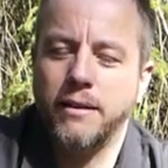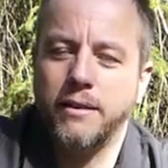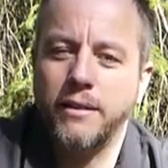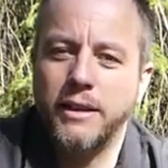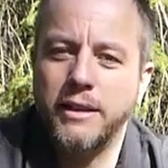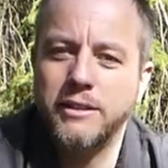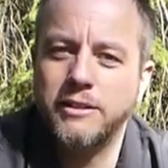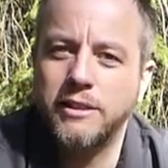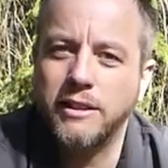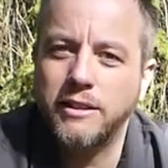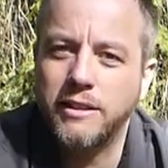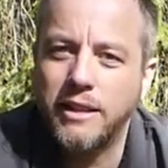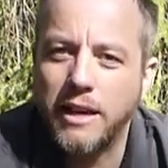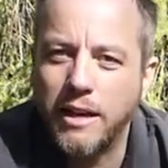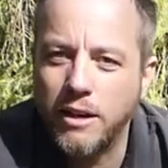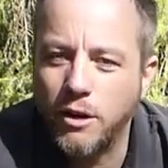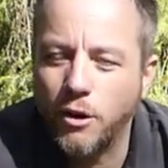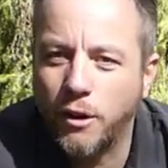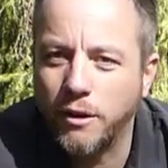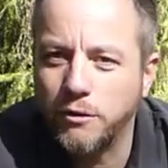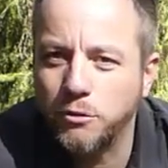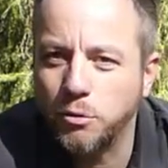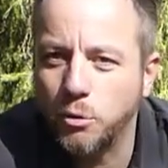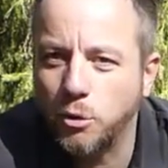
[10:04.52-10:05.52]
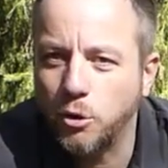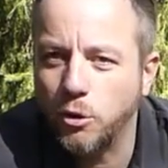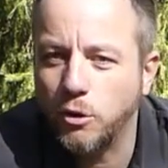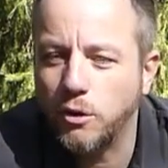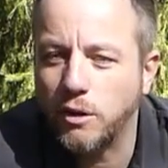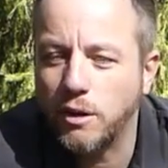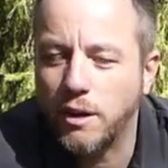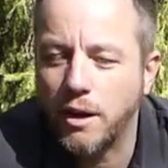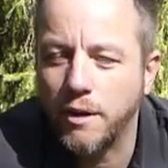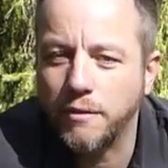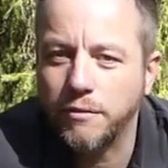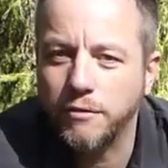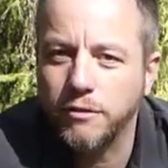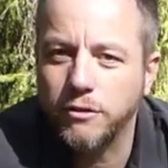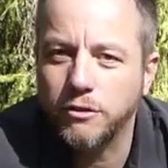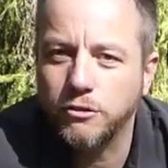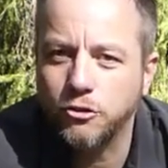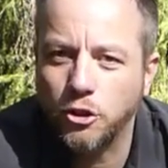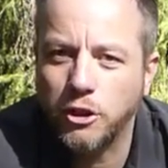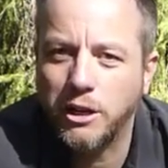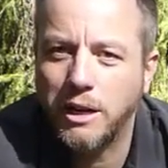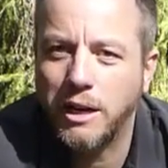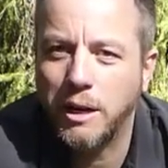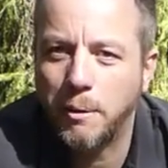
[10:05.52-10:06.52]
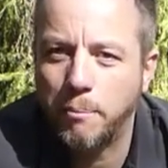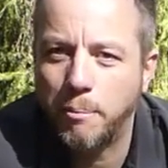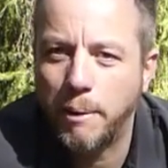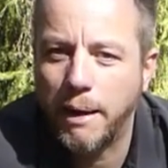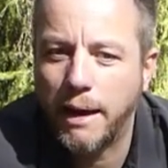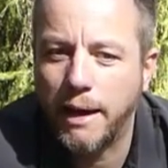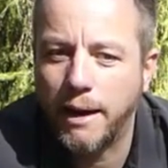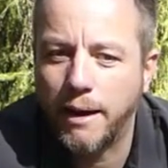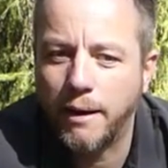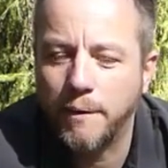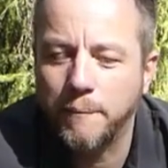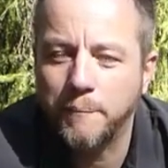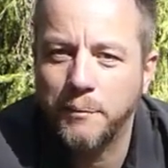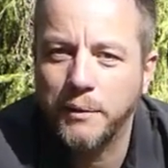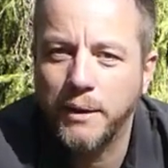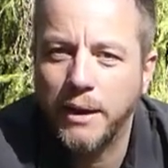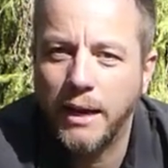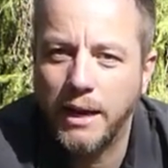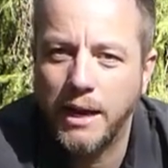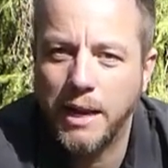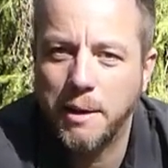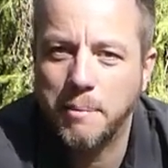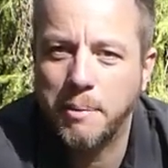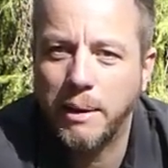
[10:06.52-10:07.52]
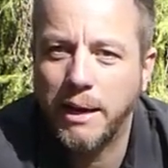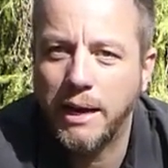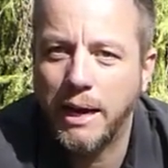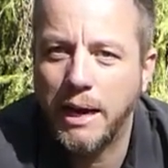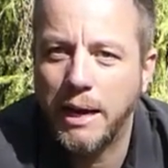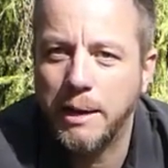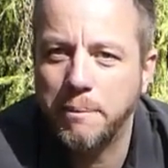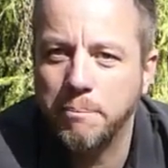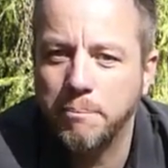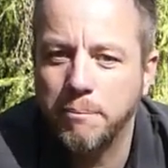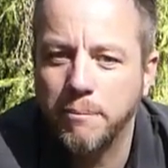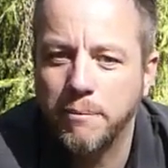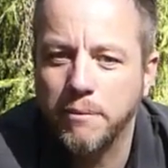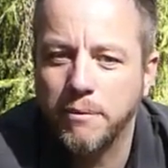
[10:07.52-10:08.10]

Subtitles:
they said their knives were good enough to kill a bear, and they became,